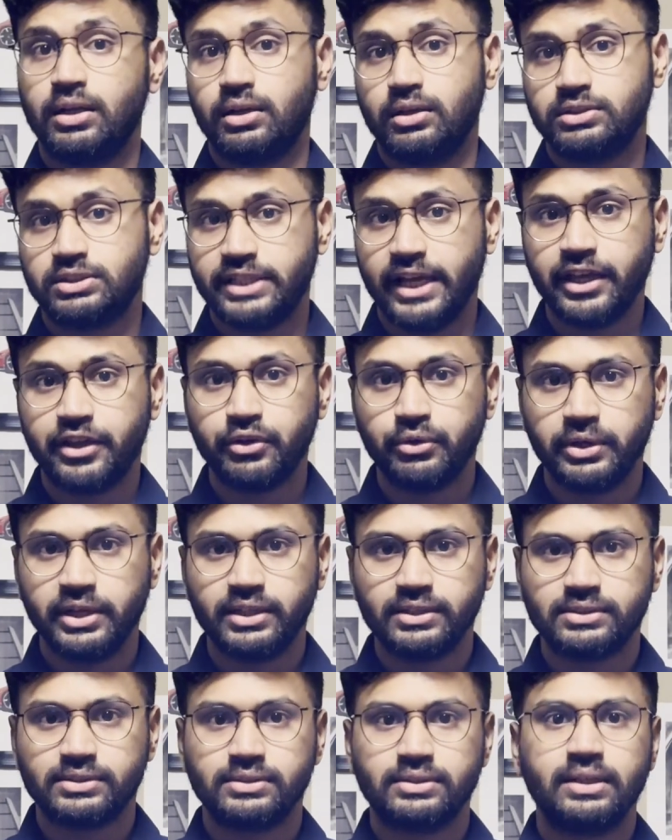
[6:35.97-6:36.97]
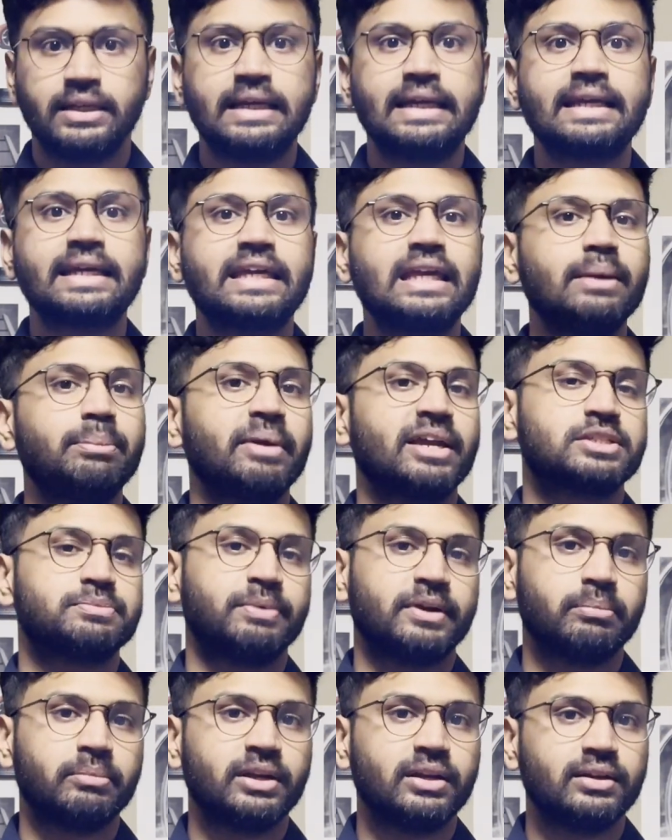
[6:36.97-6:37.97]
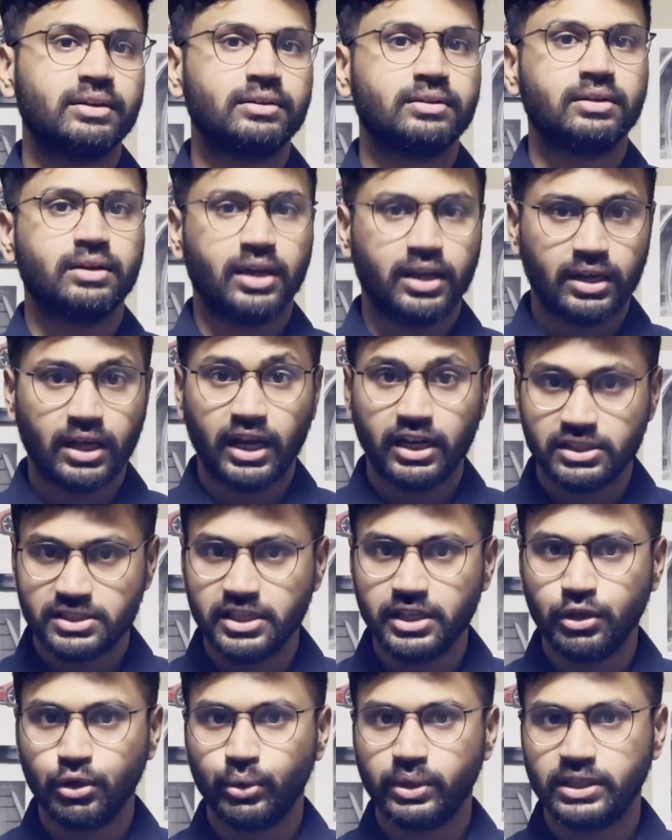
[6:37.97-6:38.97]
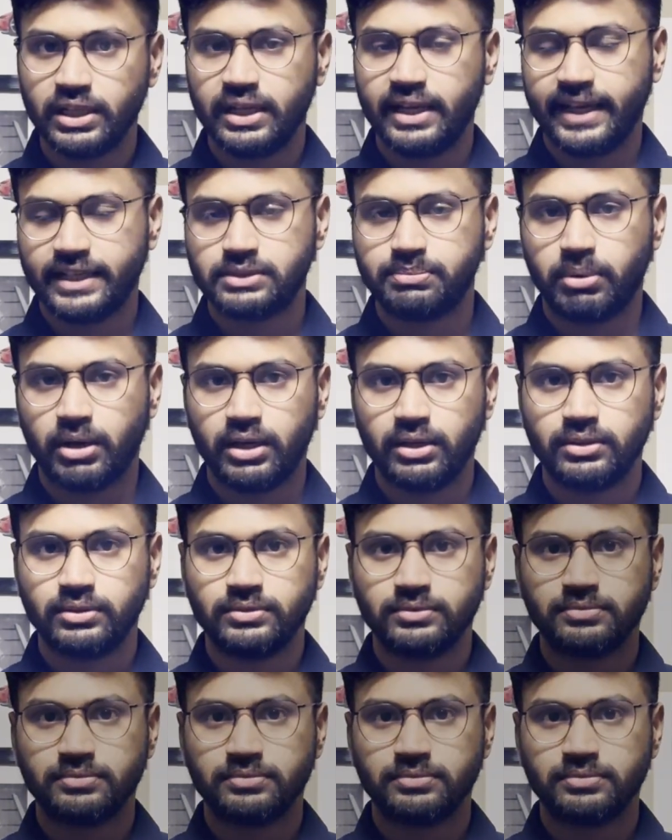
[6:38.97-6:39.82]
Stay curious, keep experimenting, and I'll see you in the next part.